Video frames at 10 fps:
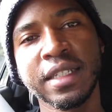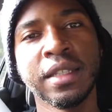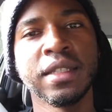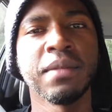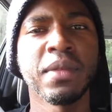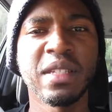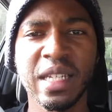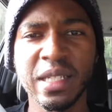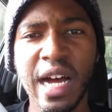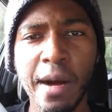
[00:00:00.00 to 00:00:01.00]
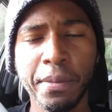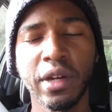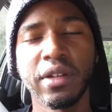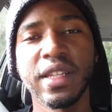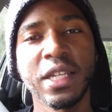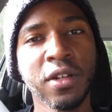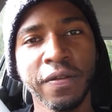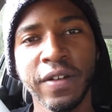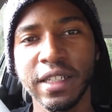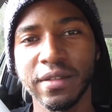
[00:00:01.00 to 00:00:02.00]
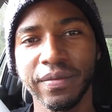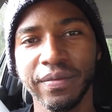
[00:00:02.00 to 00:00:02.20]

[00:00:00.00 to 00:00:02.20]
and sometimes it doesn't upload. That's not fun.